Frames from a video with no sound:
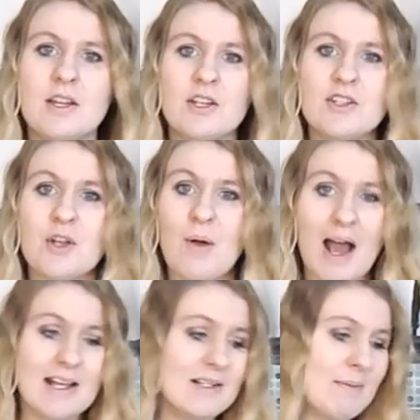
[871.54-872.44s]
So
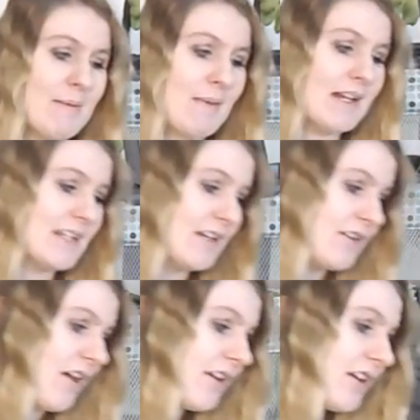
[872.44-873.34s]
I spent my $10
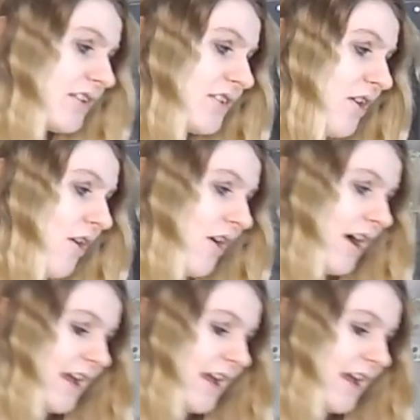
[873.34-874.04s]
on